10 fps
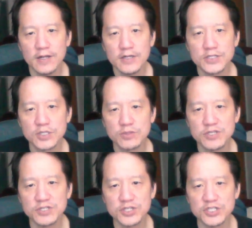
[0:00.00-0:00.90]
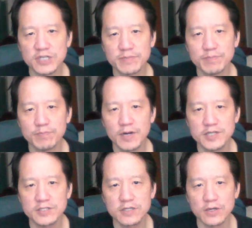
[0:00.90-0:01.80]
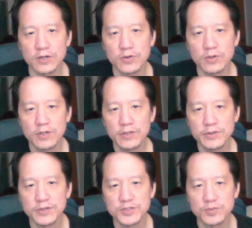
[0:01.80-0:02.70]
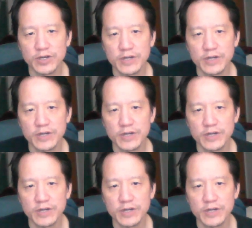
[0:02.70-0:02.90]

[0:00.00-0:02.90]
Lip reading: So this digit must go this way.